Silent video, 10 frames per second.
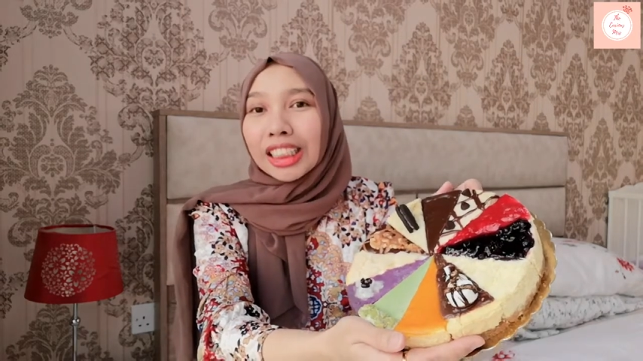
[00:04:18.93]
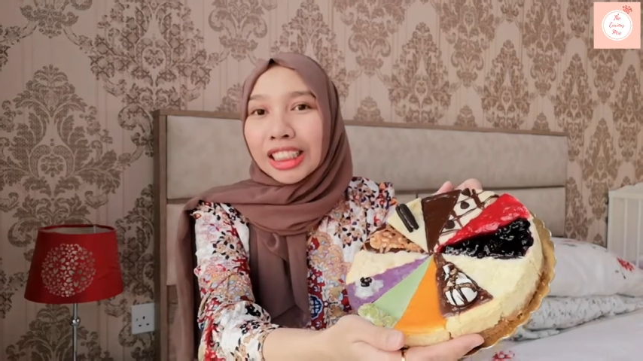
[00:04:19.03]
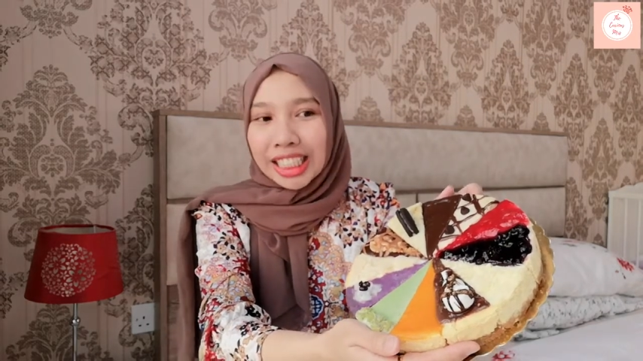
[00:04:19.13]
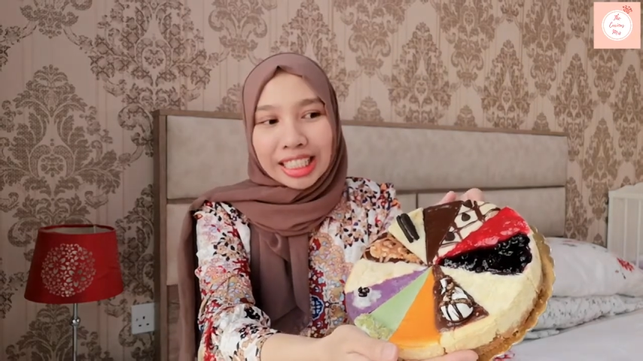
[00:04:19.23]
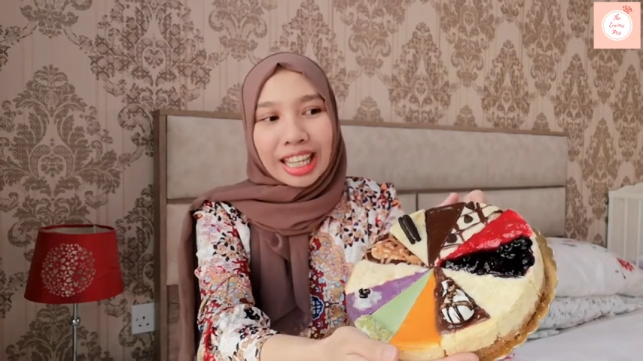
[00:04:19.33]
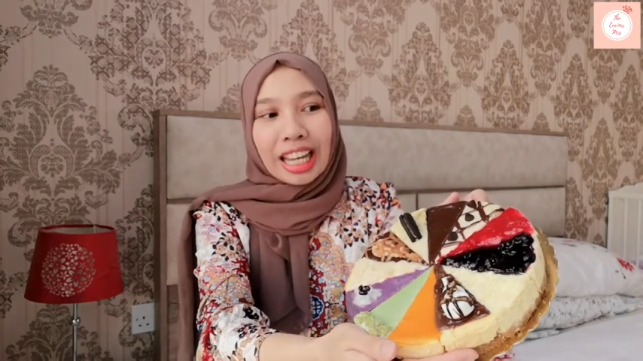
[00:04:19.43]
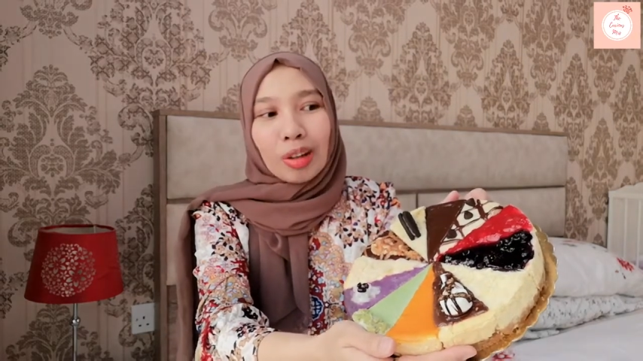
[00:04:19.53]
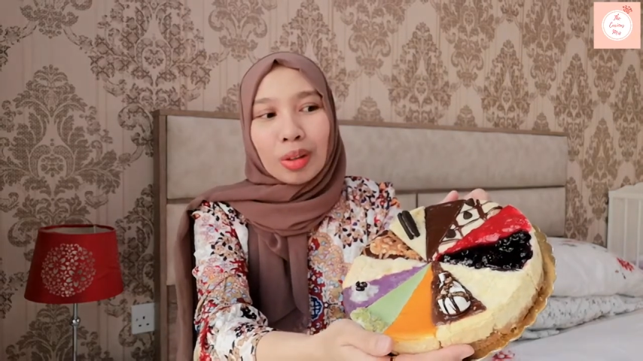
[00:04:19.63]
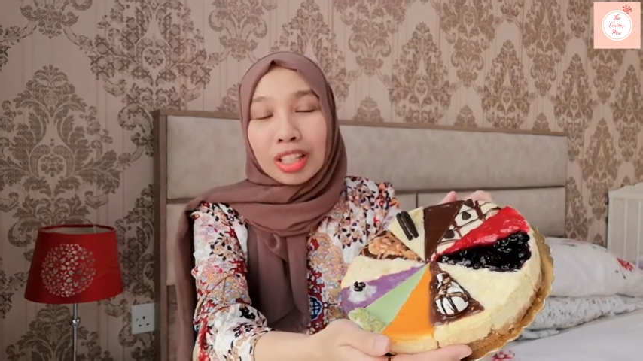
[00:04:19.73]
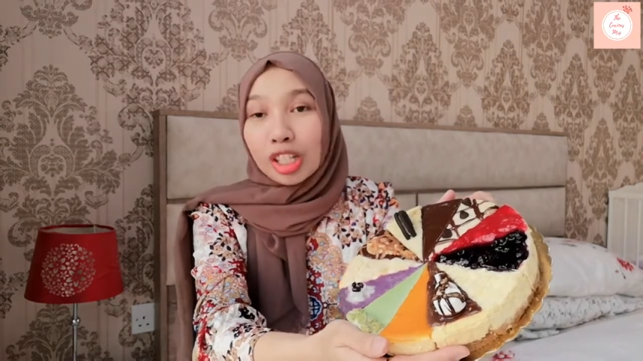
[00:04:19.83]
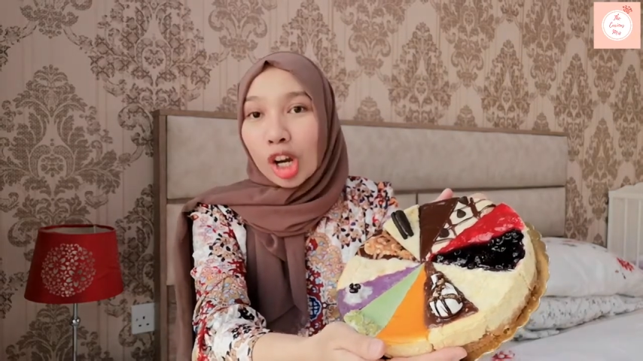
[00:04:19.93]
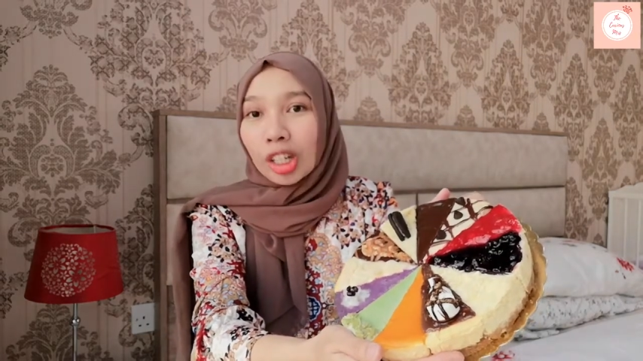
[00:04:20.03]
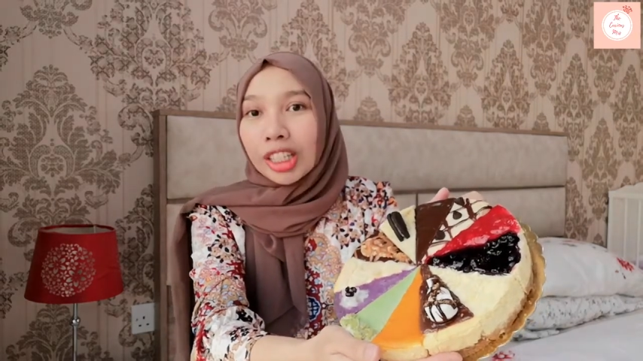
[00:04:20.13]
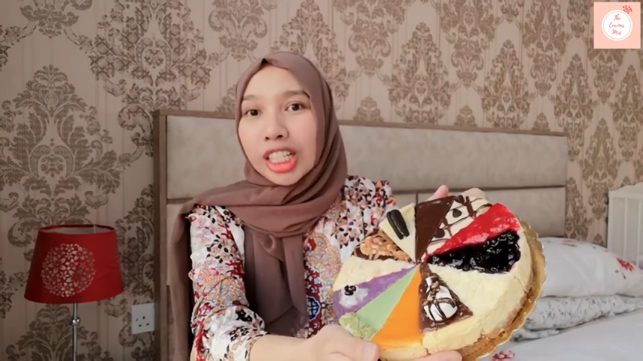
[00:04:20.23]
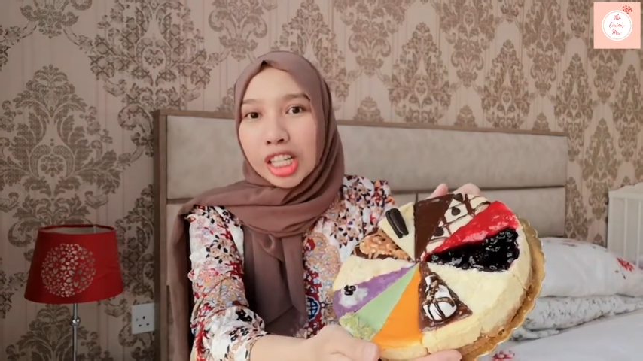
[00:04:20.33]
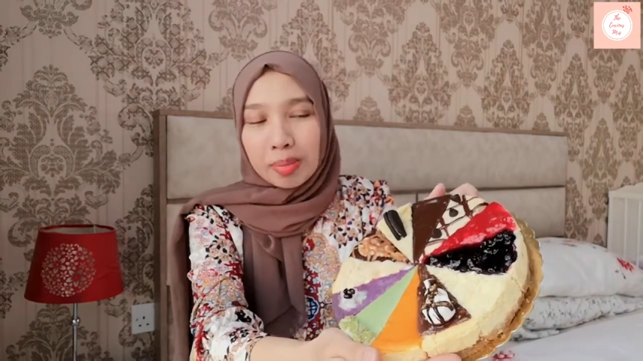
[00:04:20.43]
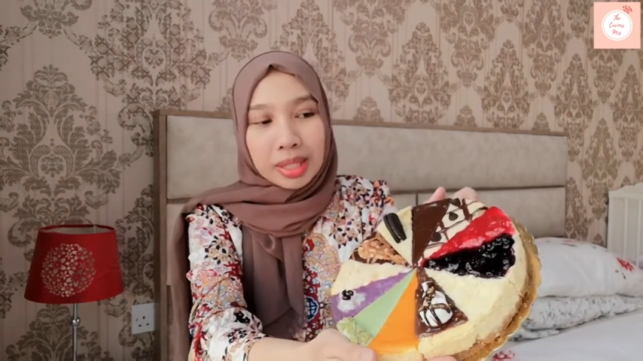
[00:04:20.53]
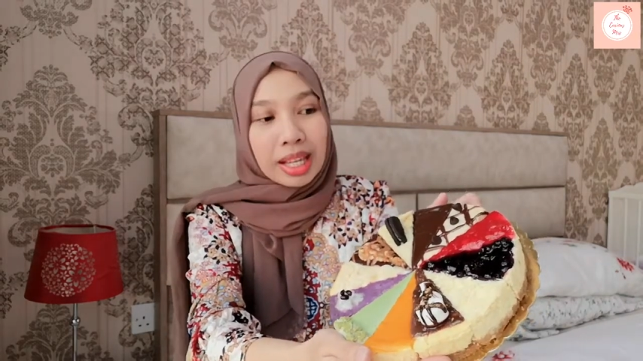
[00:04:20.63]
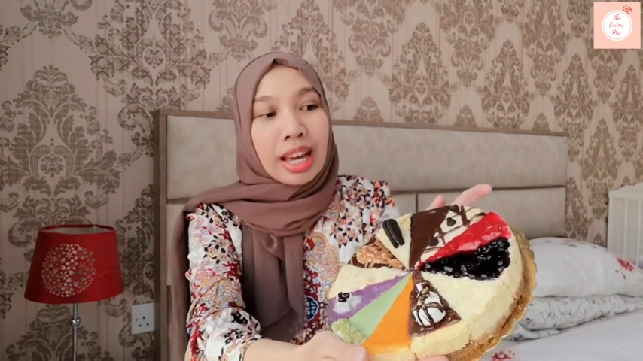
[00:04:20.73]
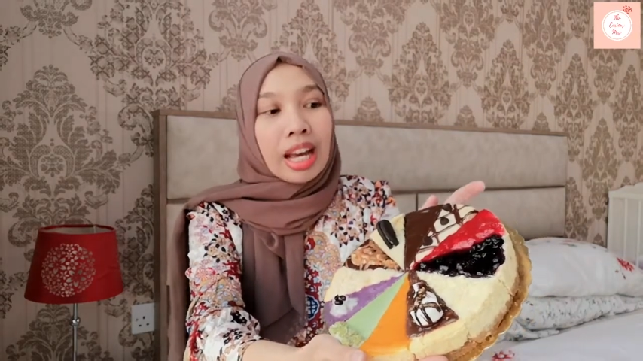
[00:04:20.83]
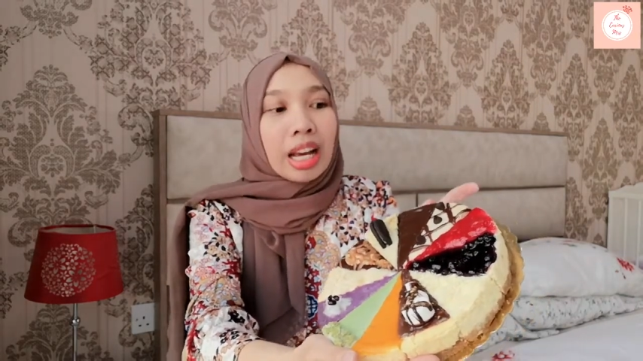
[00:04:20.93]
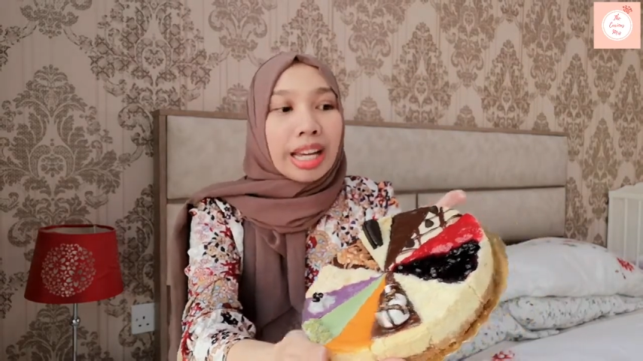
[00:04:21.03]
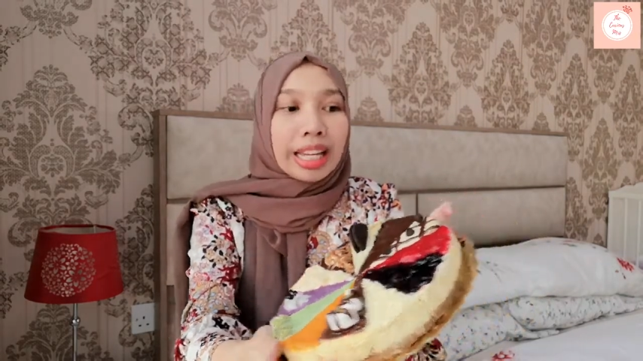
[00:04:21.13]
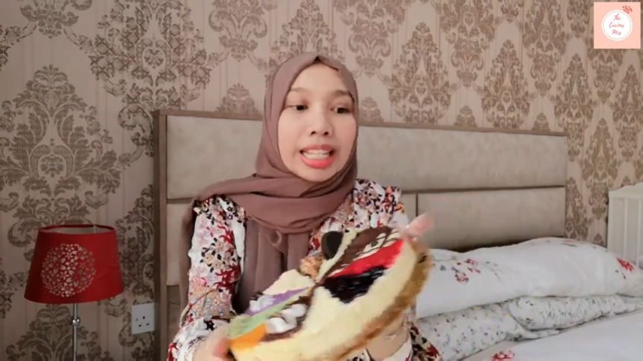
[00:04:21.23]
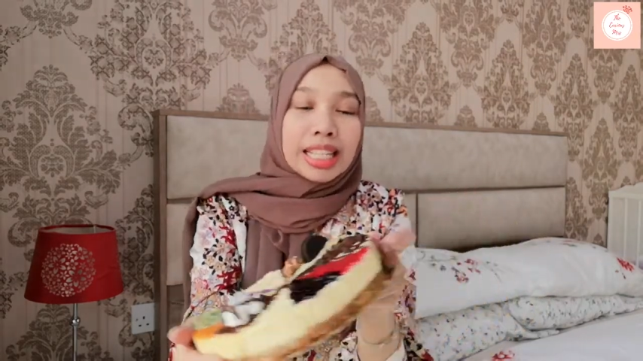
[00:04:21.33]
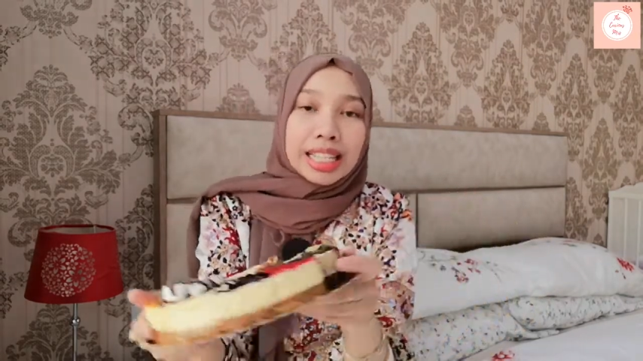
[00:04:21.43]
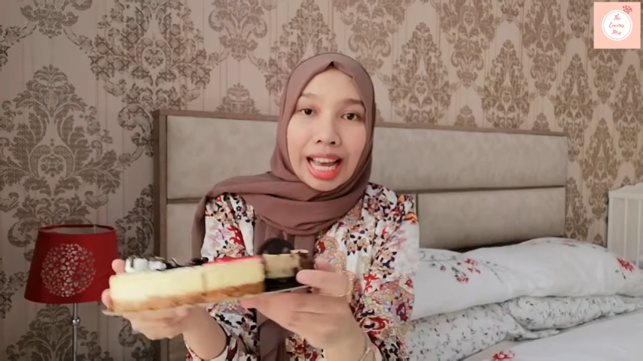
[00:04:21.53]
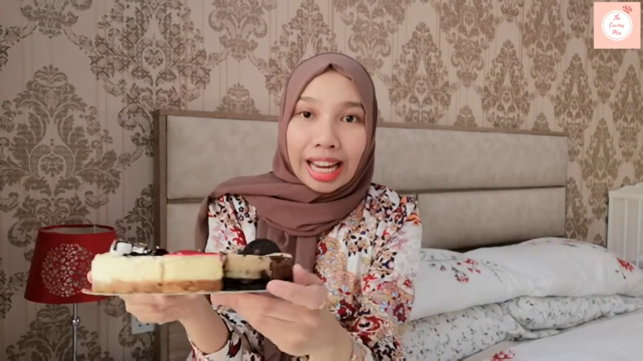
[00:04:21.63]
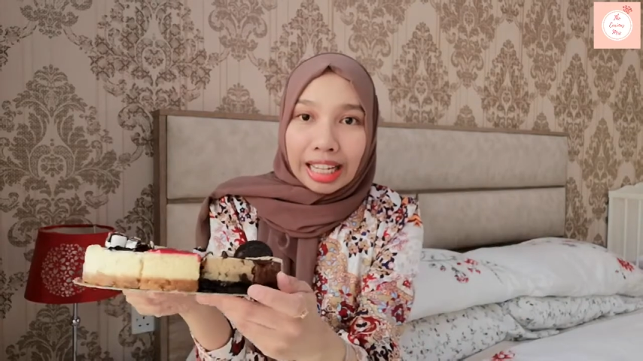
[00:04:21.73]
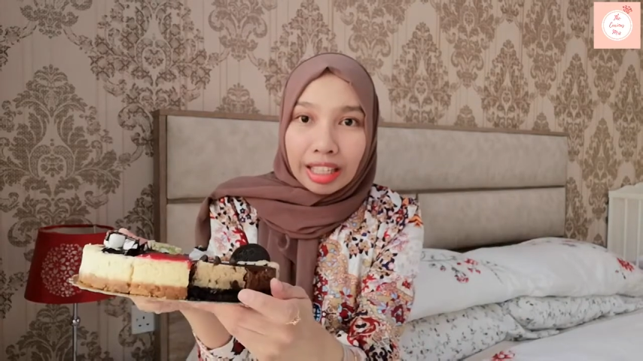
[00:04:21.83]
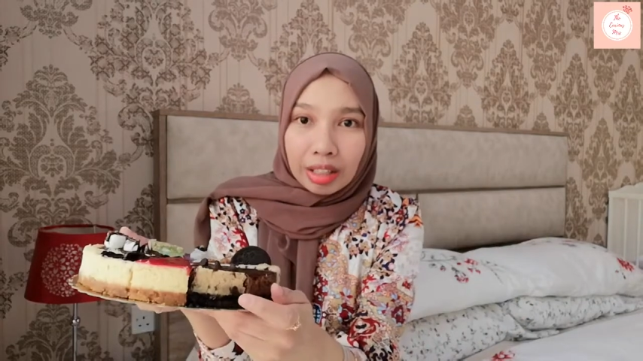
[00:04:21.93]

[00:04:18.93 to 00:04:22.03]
cheesecake with chocolate chips inside.